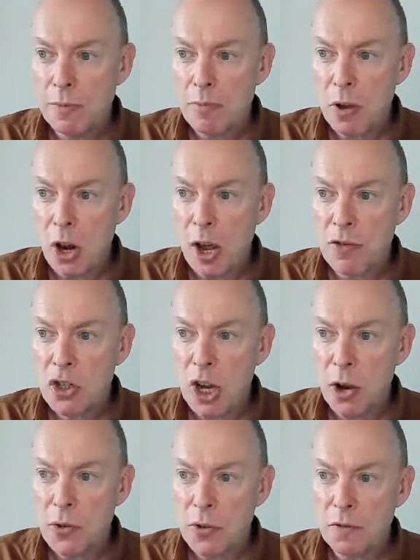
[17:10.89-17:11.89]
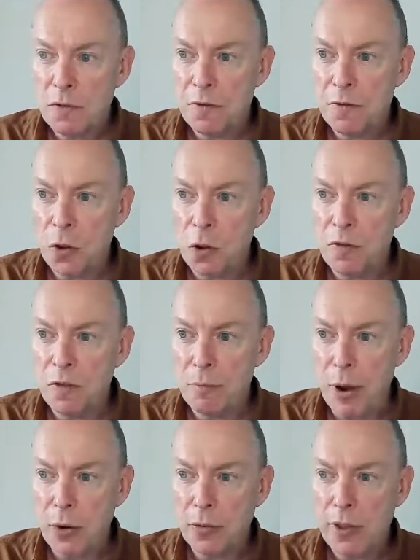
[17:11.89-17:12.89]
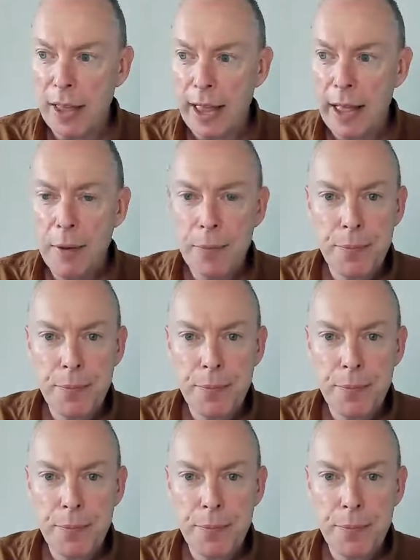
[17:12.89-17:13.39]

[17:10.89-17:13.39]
And I've chosen full for both here.